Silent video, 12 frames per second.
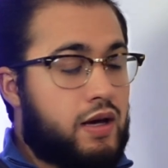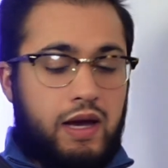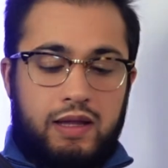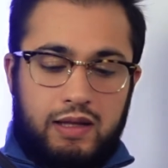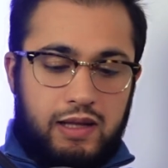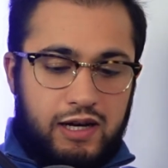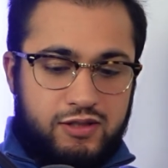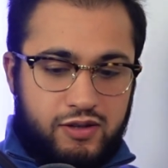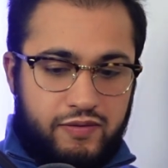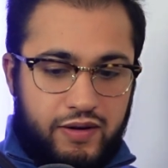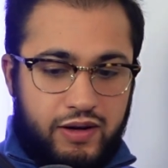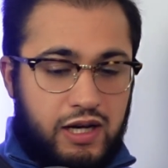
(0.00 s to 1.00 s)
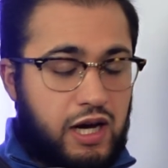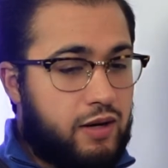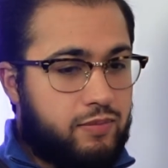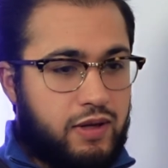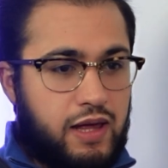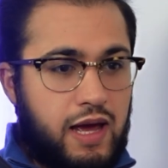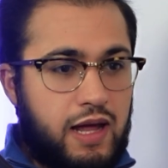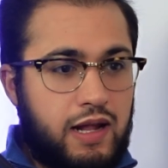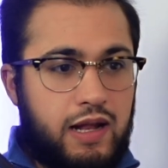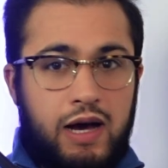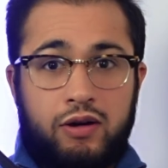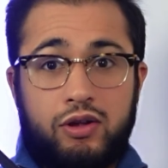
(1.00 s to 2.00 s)
and the locks are very complicated.
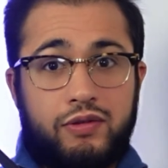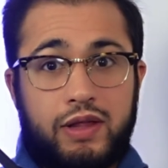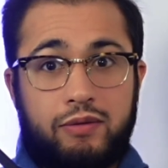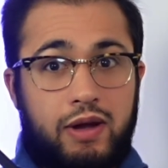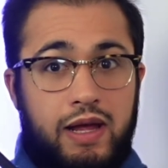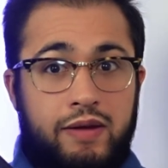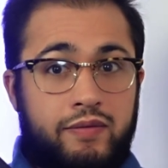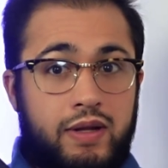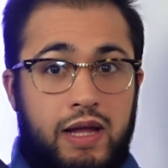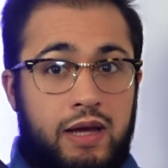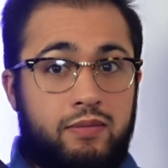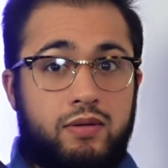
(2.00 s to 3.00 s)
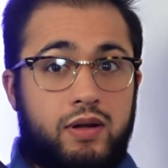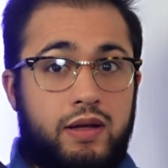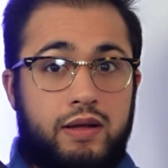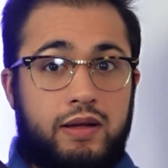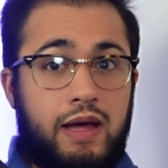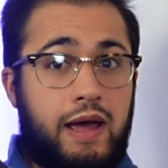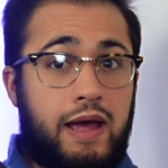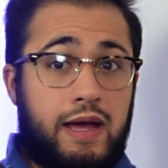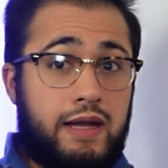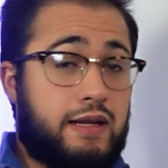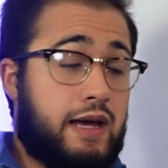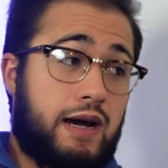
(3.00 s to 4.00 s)
I don't know if they were even able to get
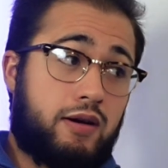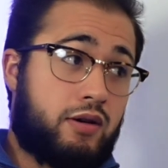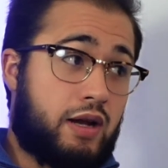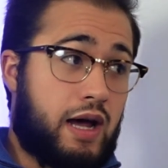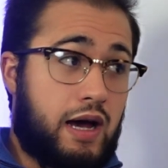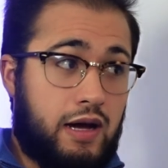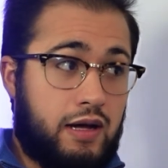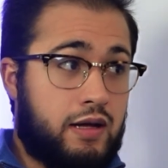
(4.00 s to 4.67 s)
in yet or not.